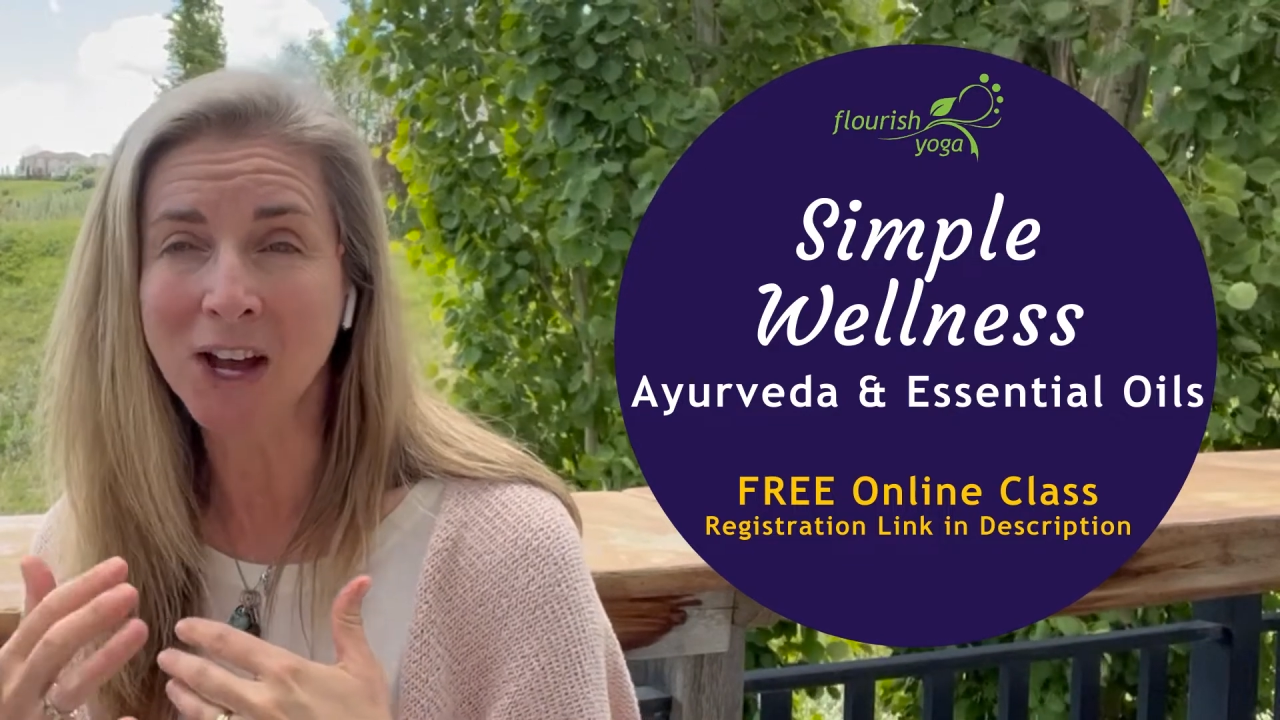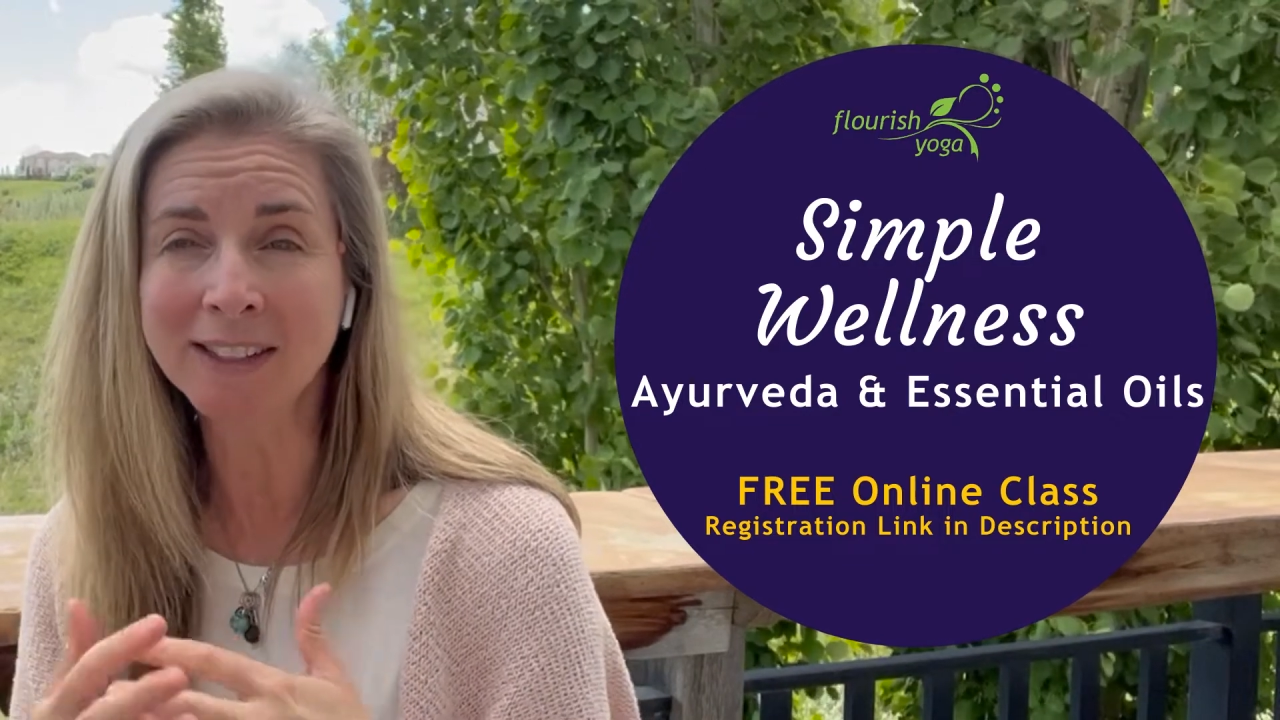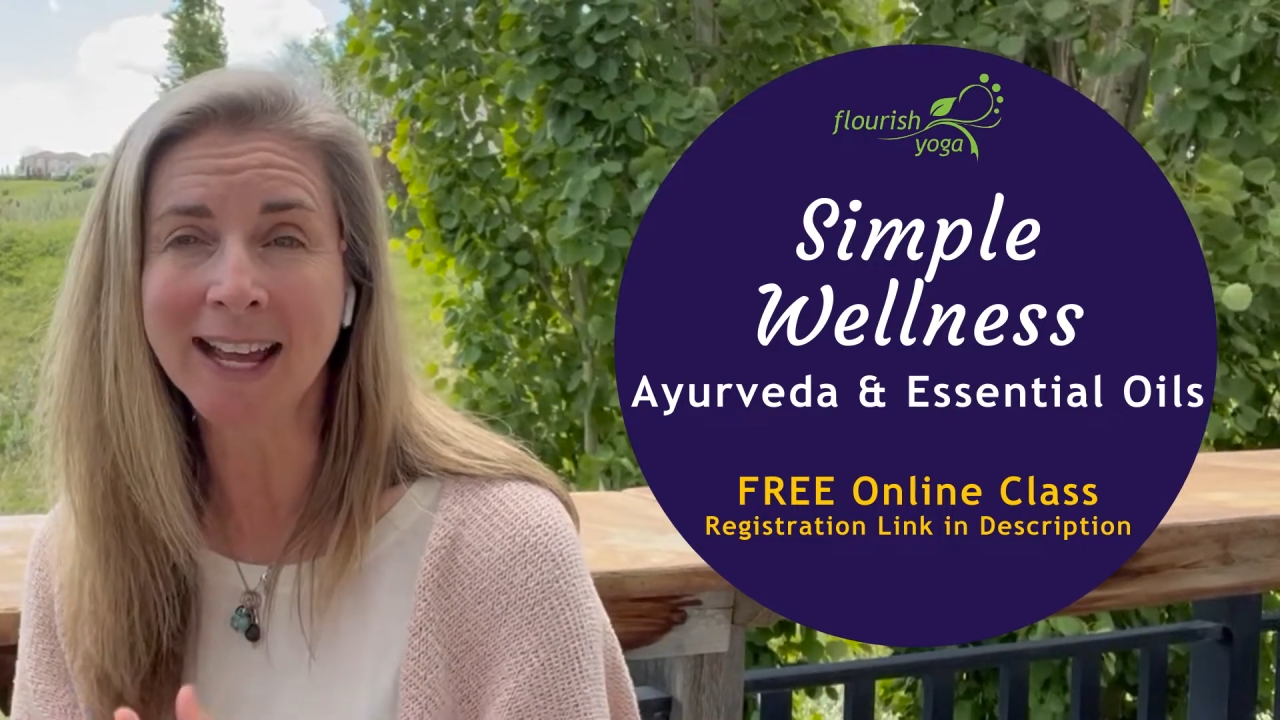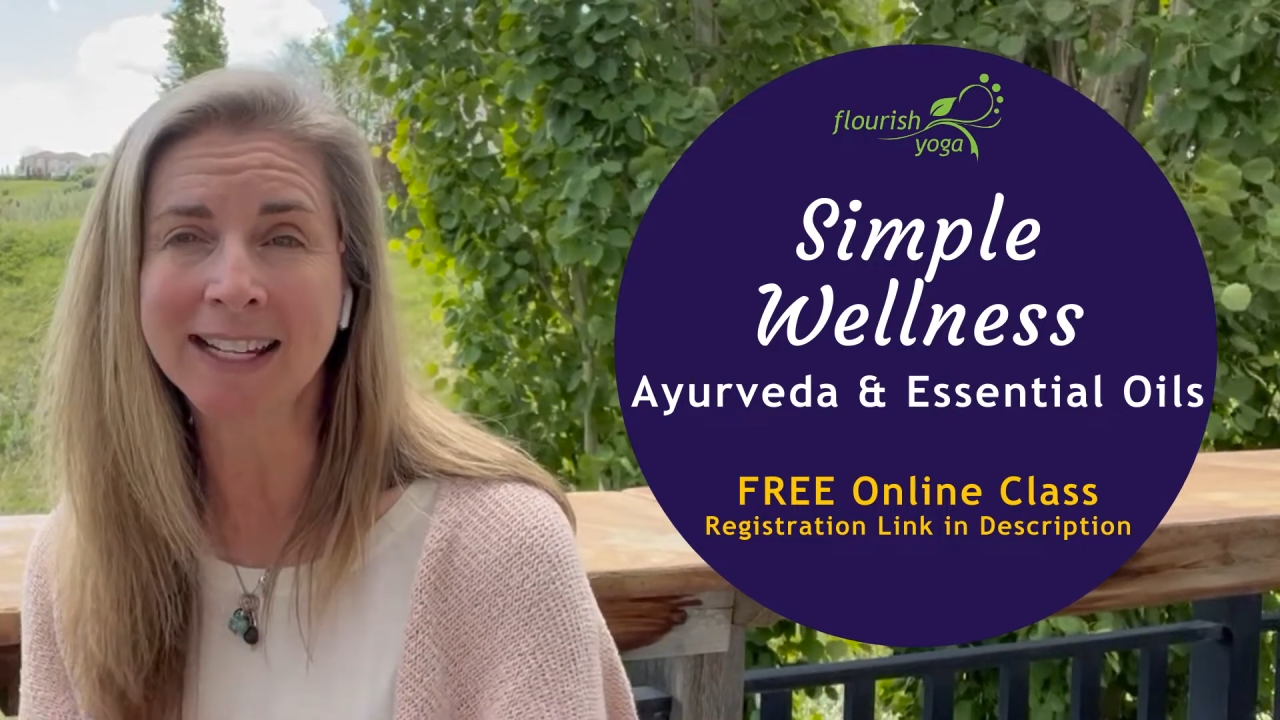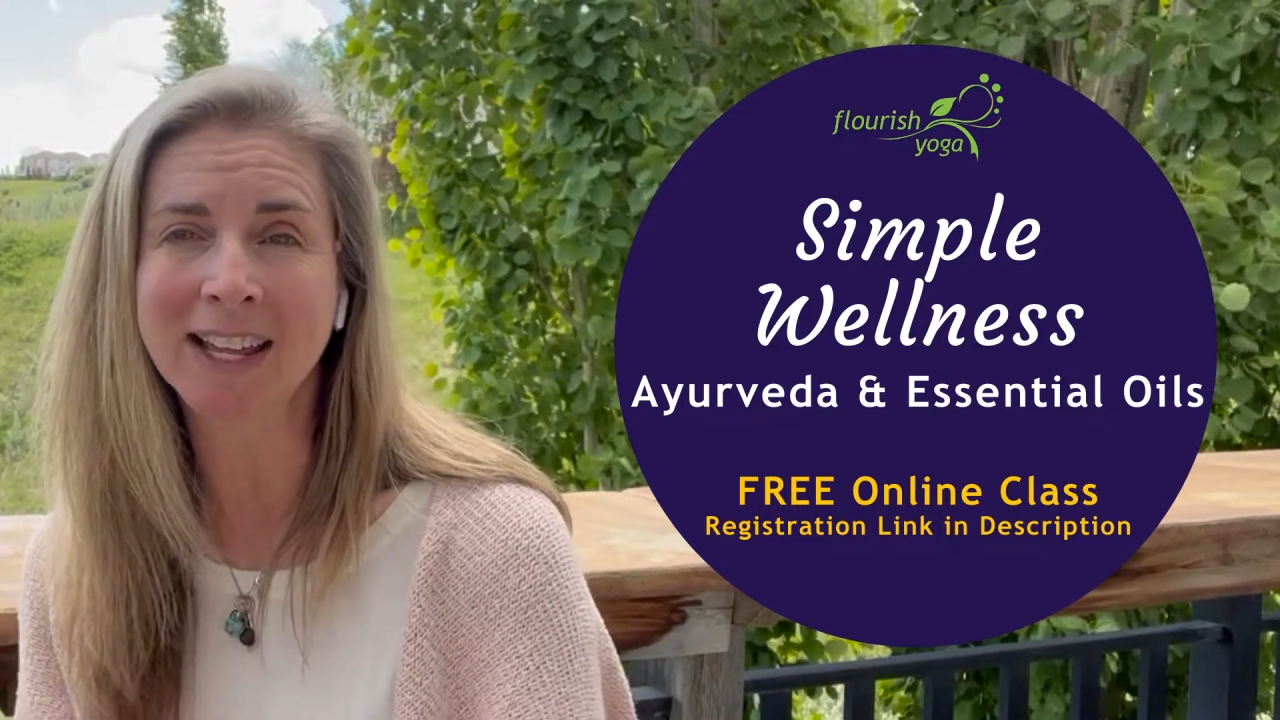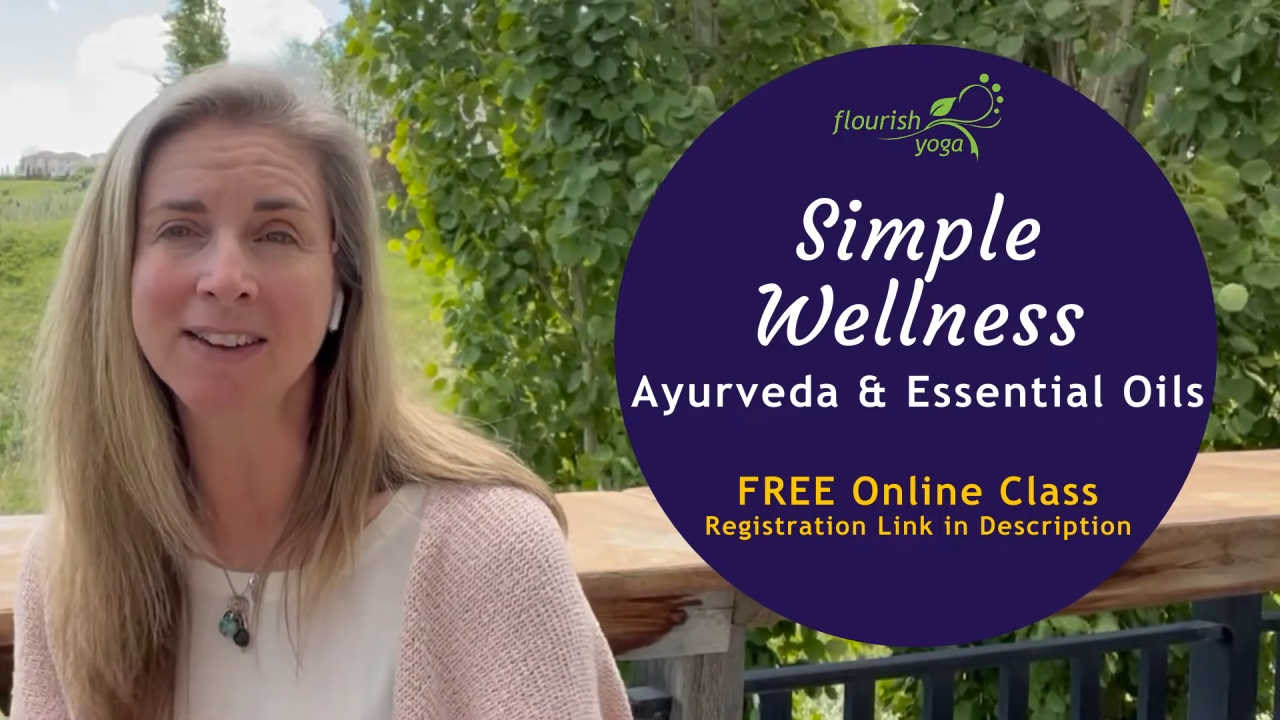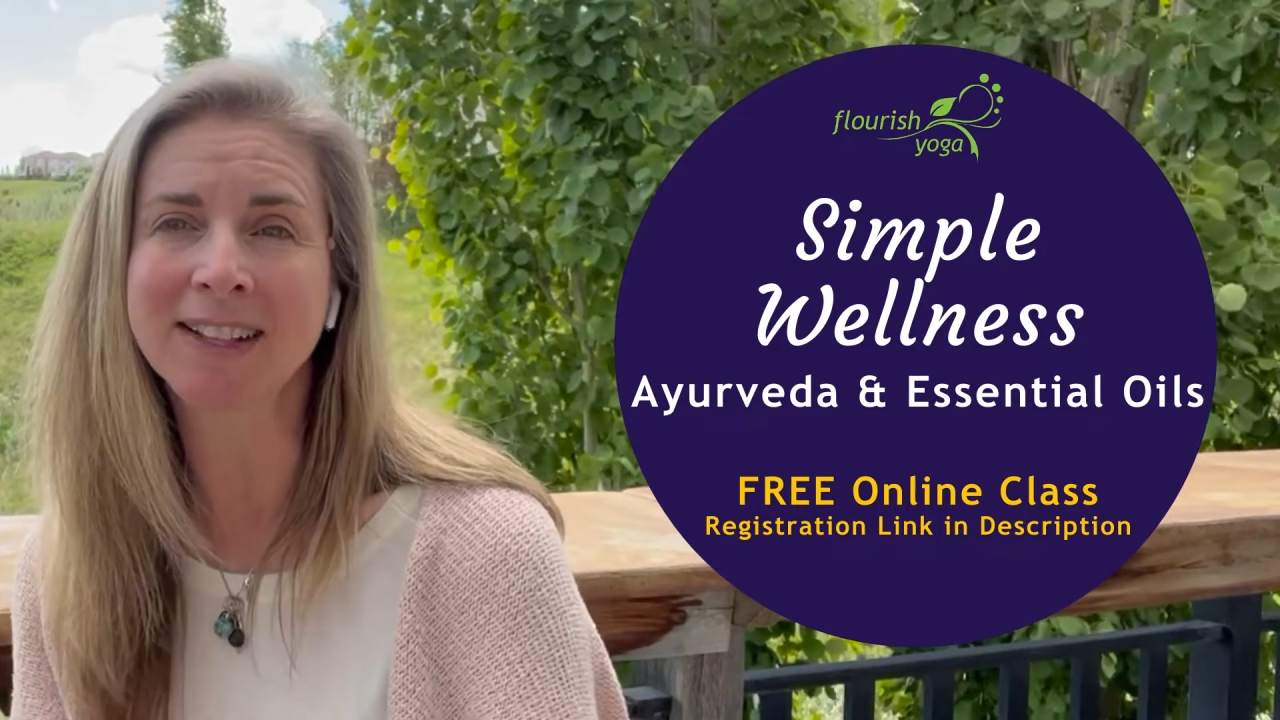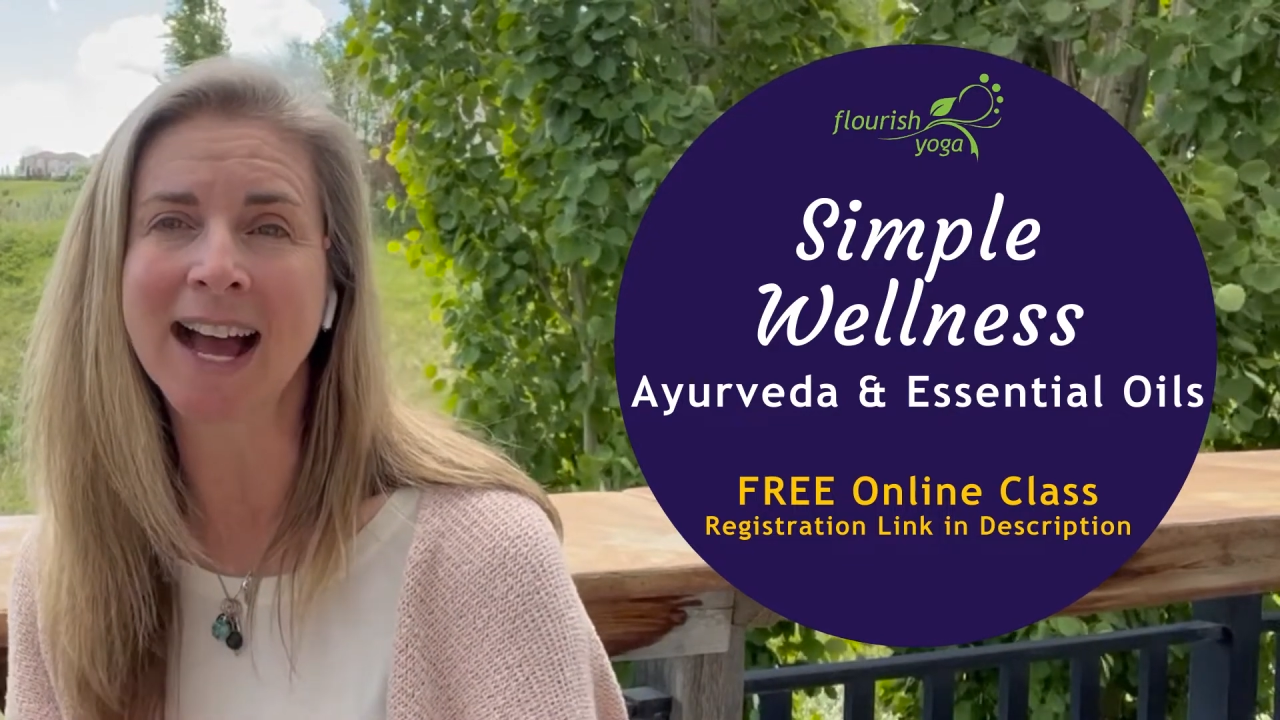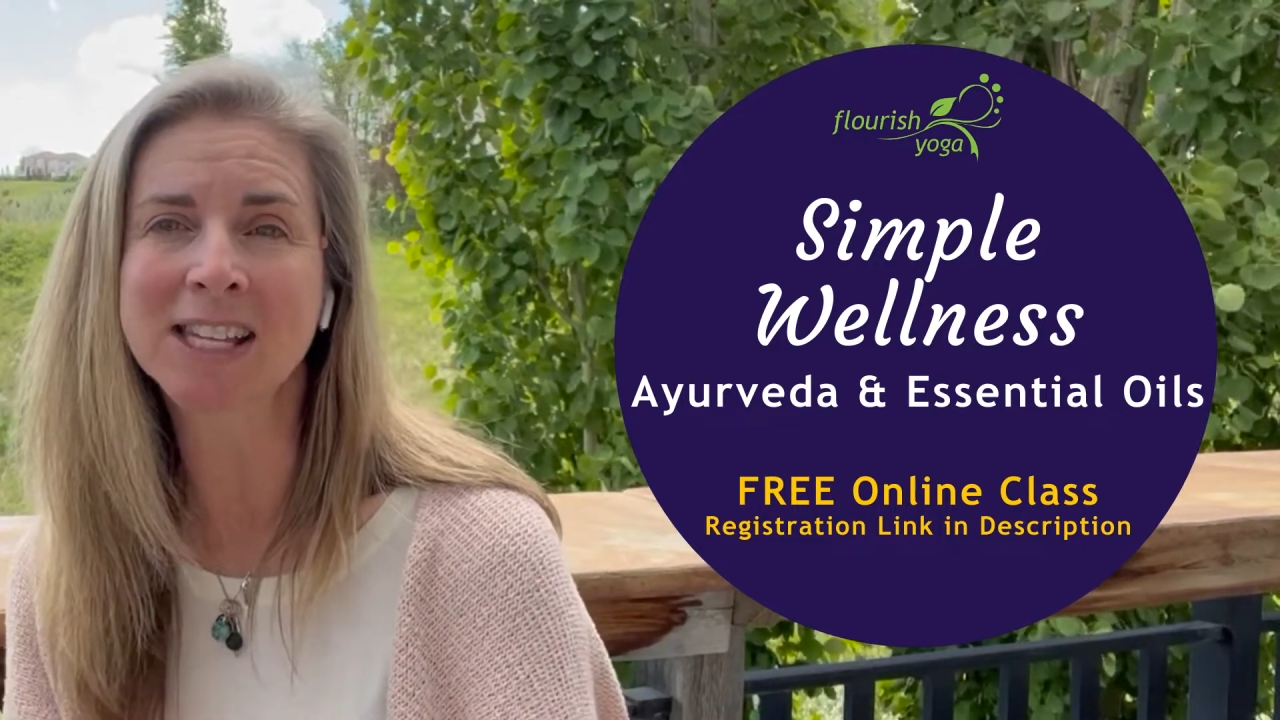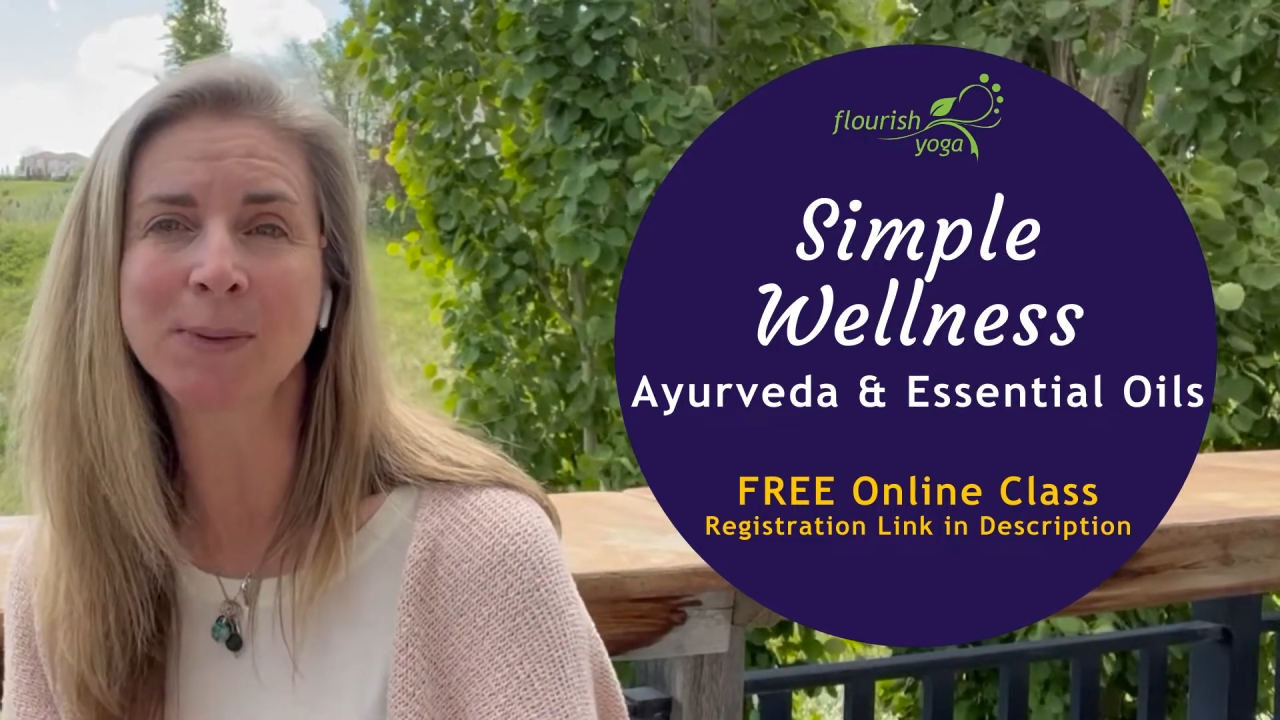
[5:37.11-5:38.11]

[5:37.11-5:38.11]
online live class,